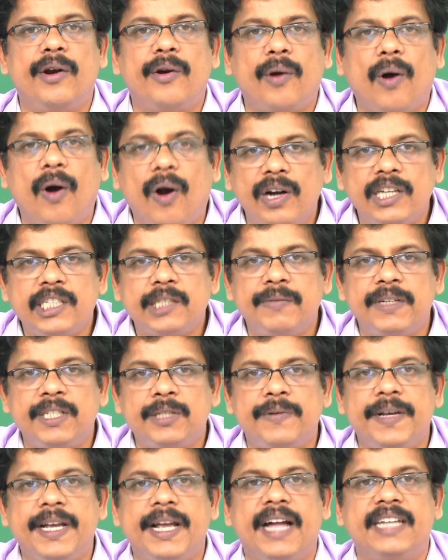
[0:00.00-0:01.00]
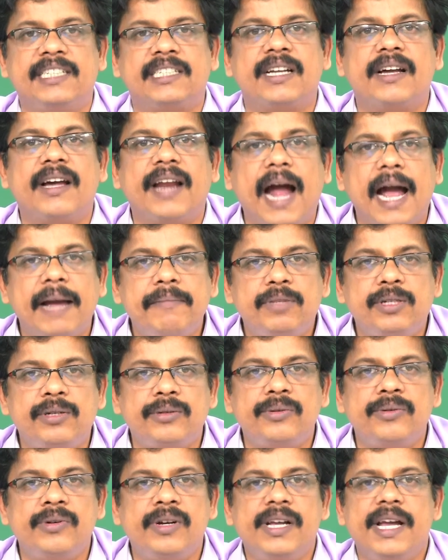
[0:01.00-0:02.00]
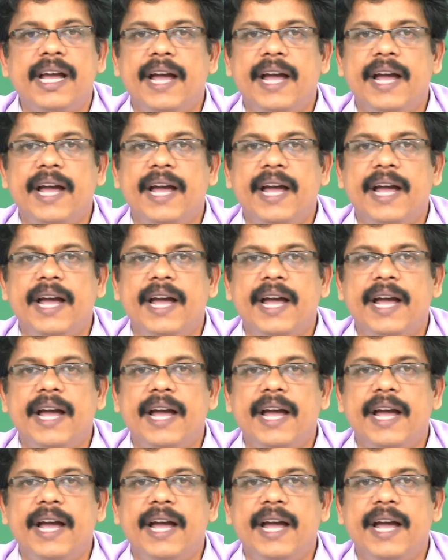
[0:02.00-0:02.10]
roles which we ascribe to